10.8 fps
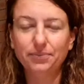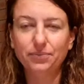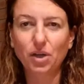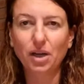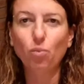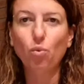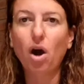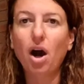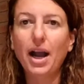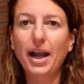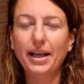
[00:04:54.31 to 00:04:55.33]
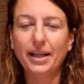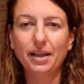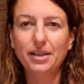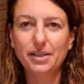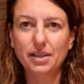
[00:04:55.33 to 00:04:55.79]
right? Why
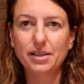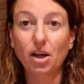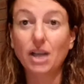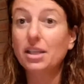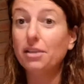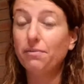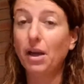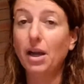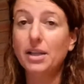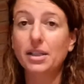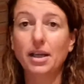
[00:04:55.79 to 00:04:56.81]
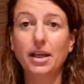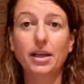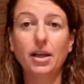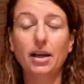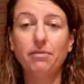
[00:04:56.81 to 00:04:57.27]
is this? I did
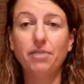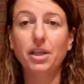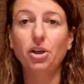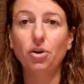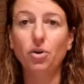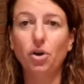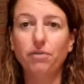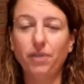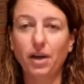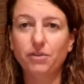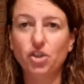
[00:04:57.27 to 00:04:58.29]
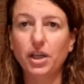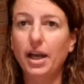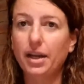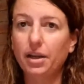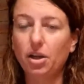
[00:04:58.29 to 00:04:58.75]
a video on 5G. I
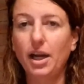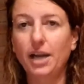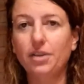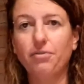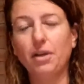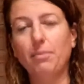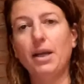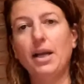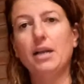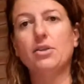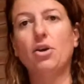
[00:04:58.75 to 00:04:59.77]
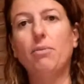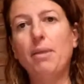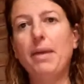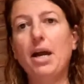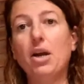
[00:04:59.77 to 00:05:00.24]
had a guy at the front of my house on my
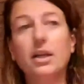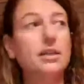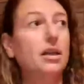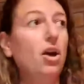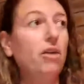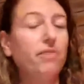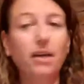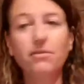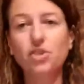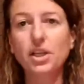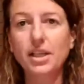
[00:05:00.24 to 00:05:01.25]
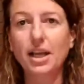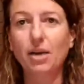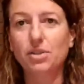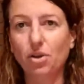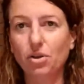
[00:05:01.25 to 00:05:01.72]
balcony. He said, "Oh, 5G
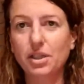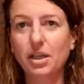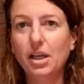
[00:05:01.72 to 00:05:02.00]
tower's gone